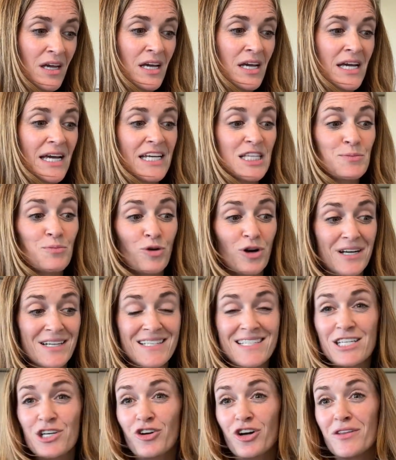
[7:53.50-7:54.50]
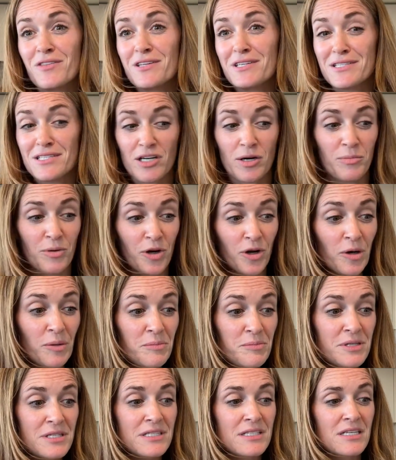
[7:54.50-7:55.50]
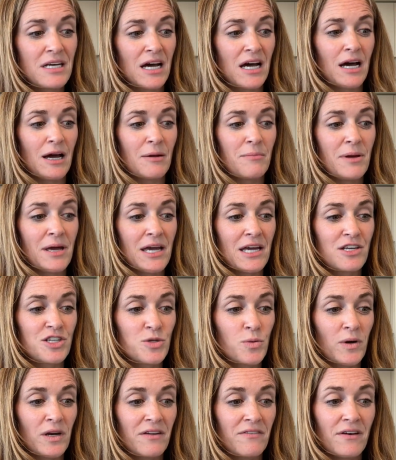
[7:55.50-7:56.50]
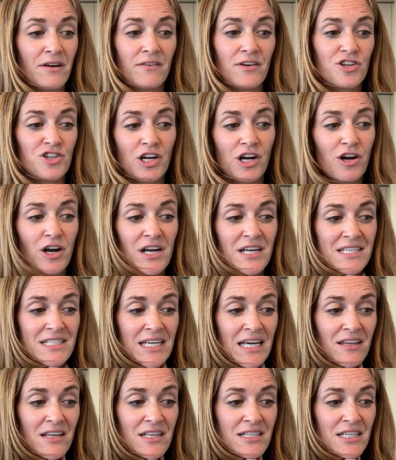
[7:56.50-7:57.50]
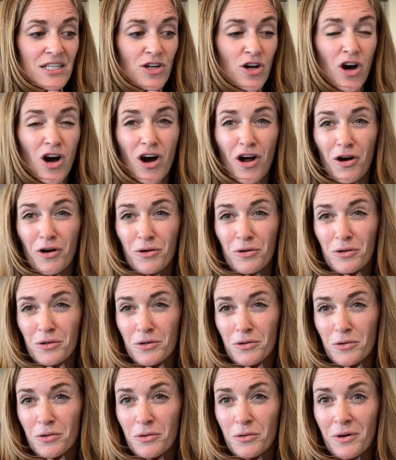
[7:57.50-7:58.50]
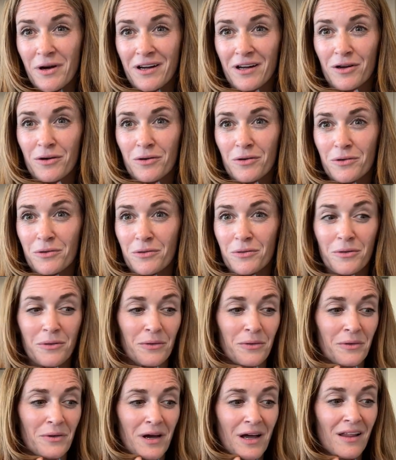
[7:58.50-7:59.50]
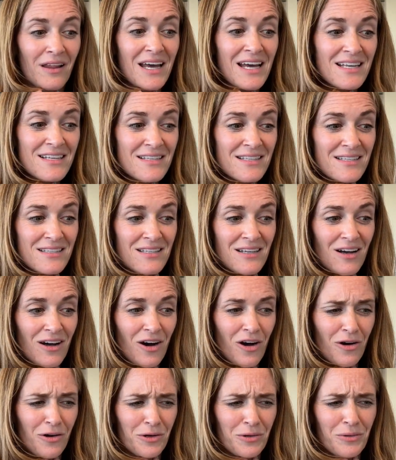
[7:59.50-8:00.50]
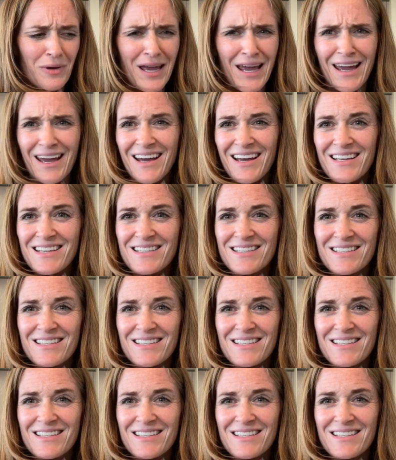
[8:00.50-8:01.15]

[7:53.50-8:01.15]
It's pricier in the suburbs. I paid 2,500, I don't know how to say this, in Arhuelas? Arhuelas?